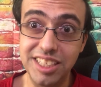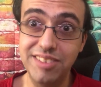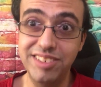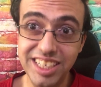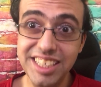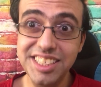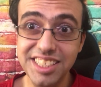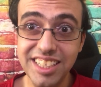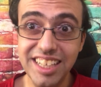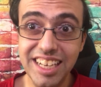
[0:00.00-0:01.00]
And when I
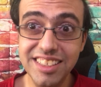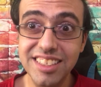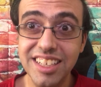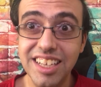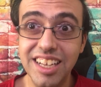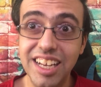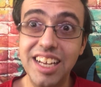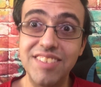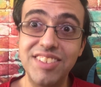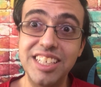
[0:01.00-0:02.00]
saw that,
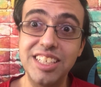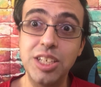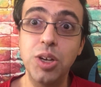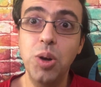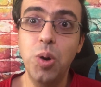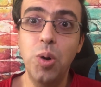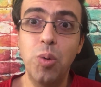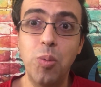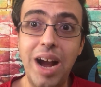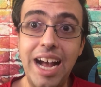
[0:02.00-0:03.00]
I'm thinking,
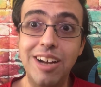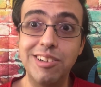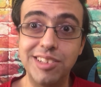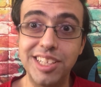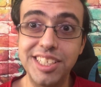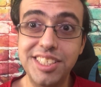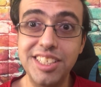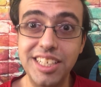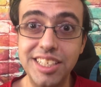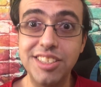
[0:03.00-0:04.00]
wow, this
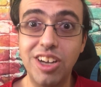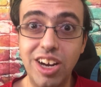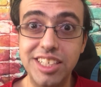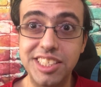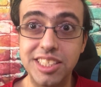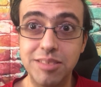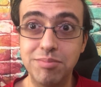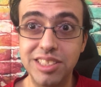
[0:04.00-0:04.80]
is awesome.